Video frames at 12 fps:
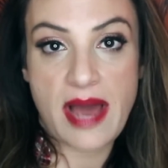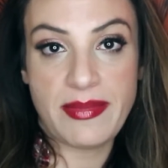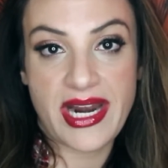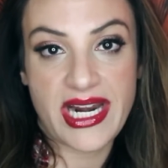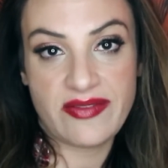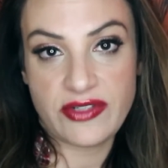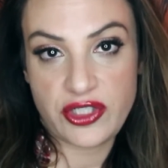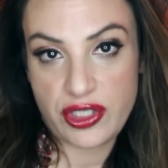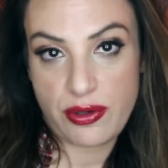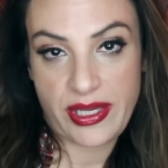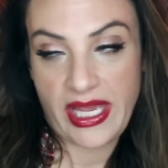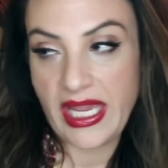I'm not even
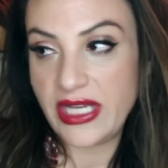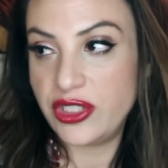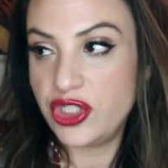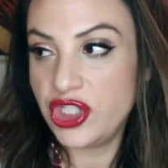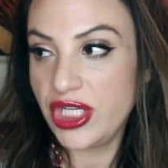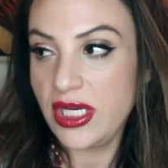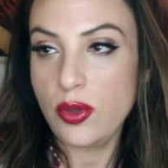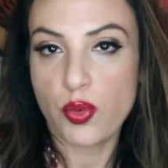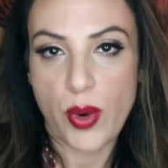joking. And she